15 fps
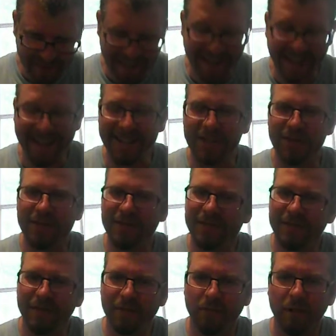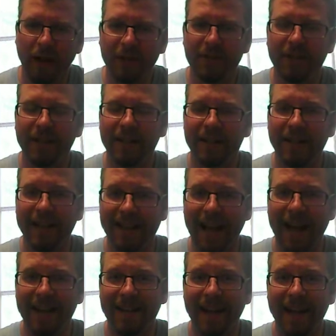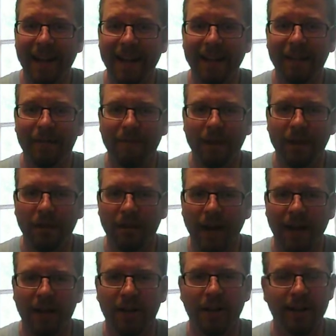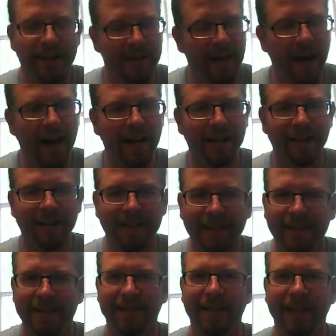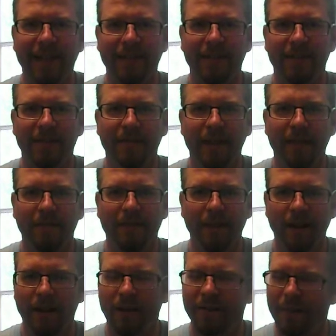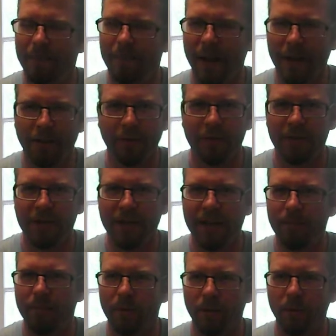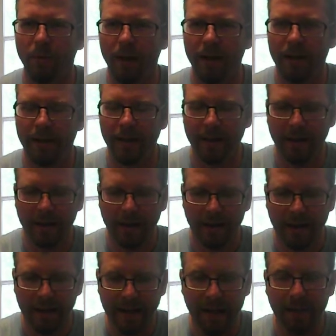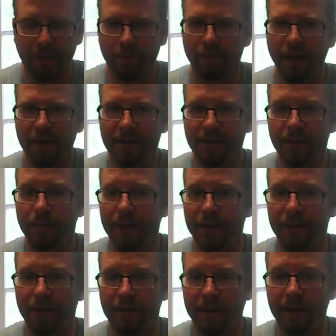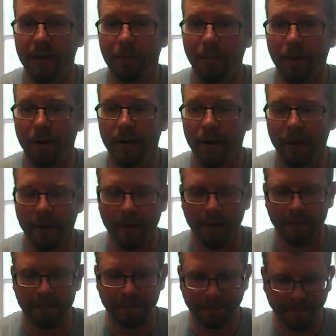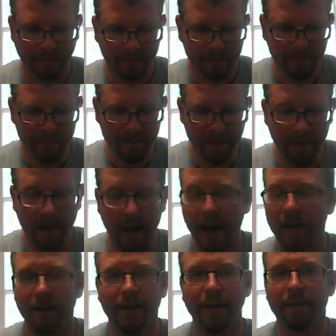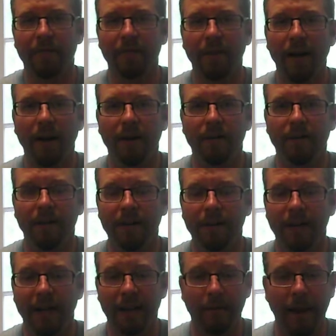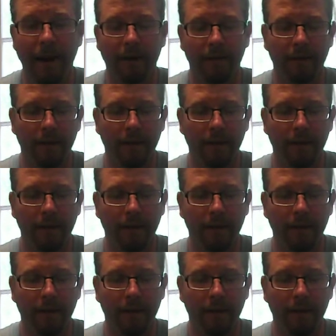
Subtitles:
It rusted that day in the field. I could not disengage the safety. I don't know if the metal's cheap or what. It was rusted when I took the gun apart at home. I couldn't even fire it if a deer came out.